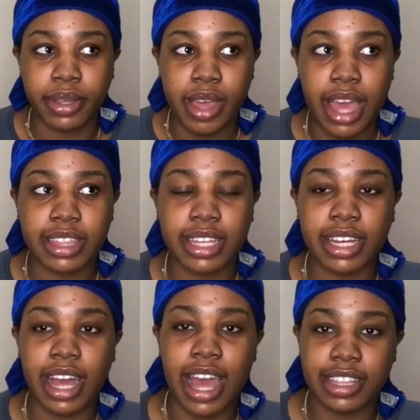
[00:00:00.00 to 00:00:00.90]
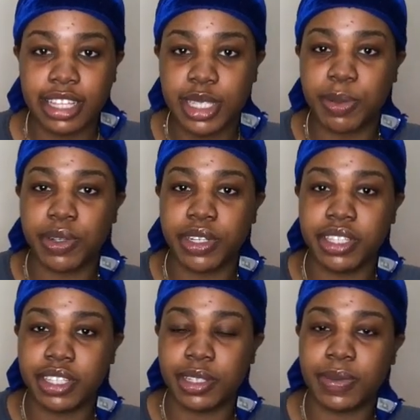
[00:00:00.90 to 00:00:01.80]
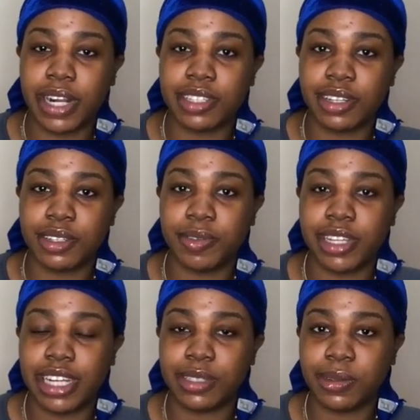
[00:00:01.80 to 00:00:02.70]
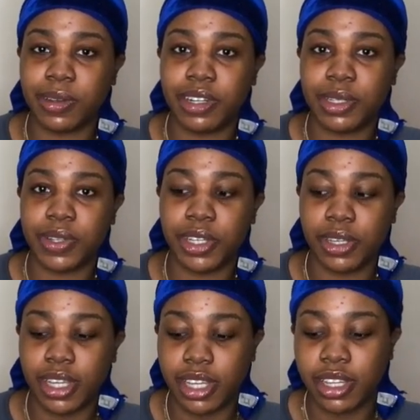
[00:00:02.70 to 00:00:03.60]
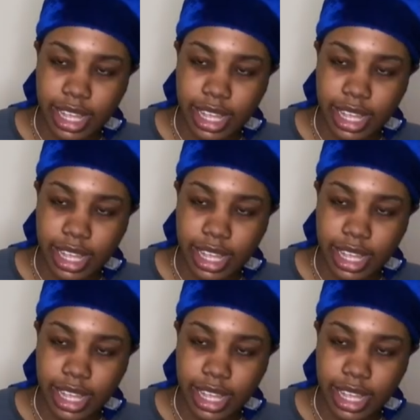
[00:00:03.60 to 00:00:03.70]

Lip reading: I think at this point, this is when I start to realize we're going into a new year.